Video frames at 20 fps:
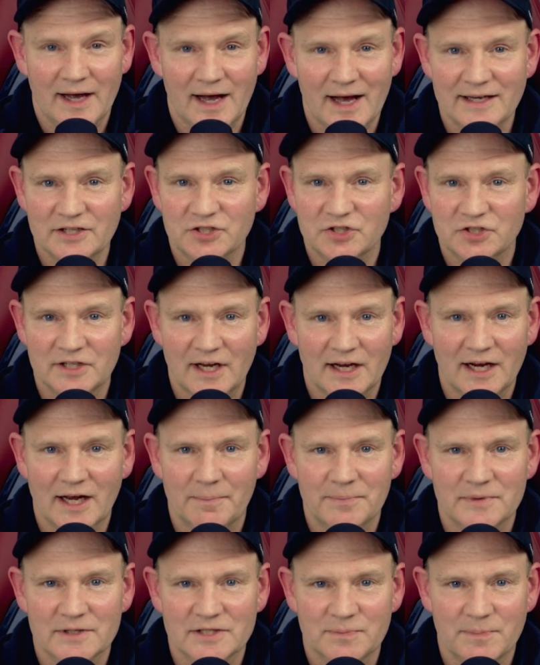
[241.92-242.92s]
AI, shake
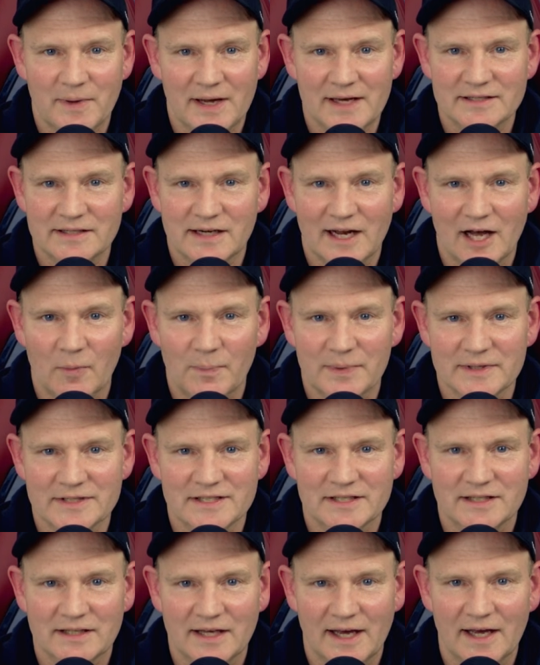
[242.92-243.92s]
up the space, and help it
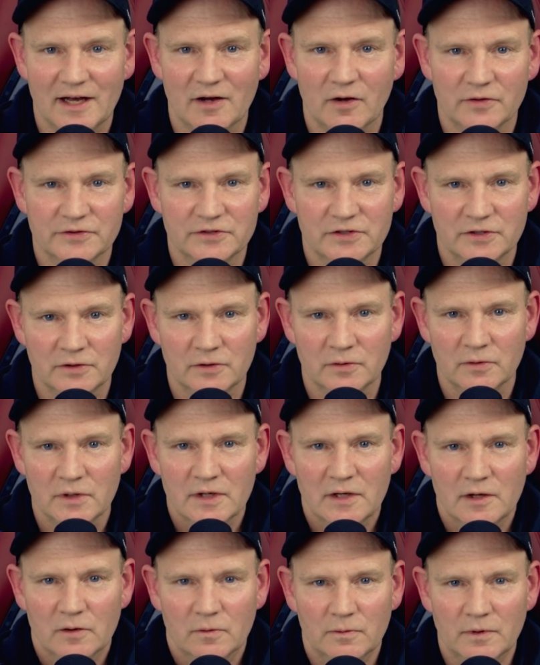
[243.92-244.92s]
scale to
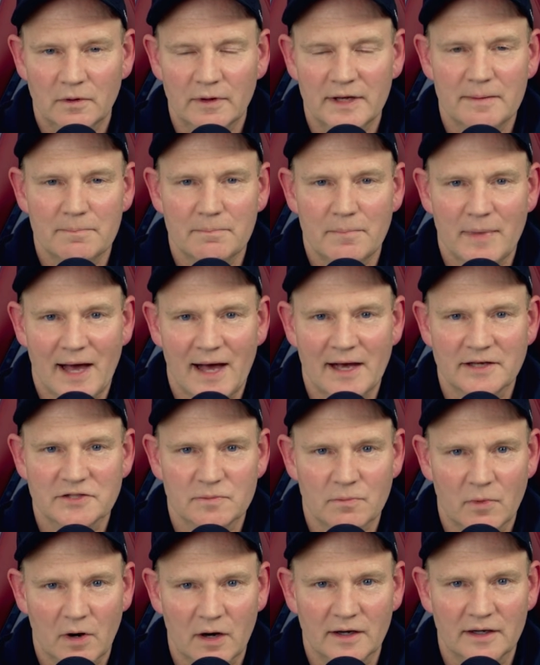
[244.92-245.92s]
really
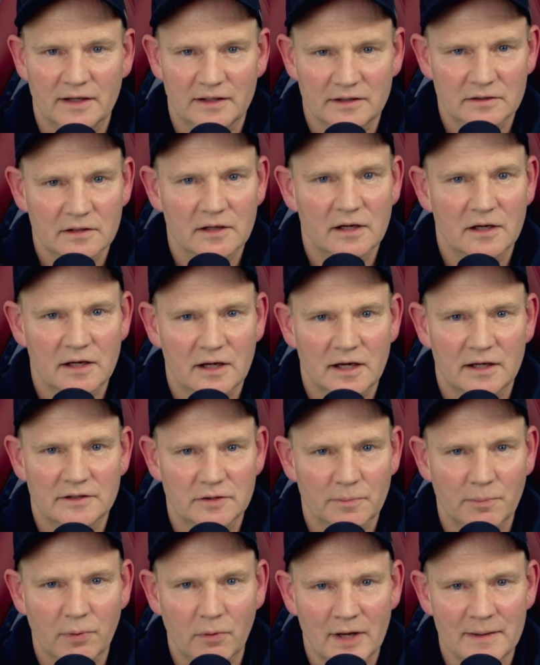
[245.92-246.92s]
mass market uh,
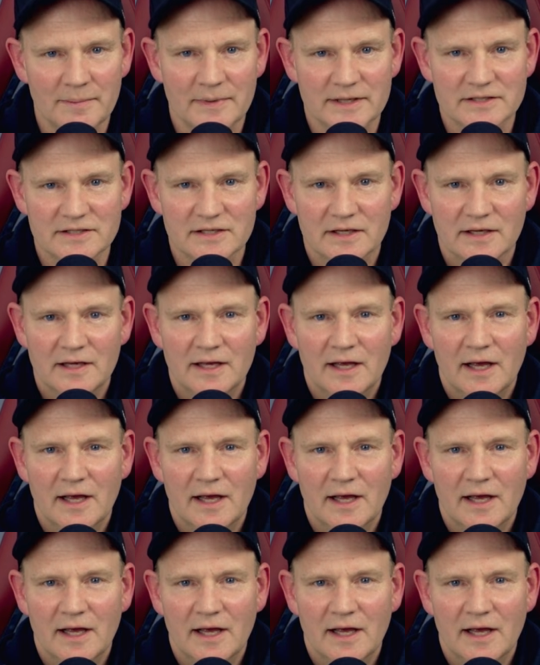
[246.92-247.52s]
deployments.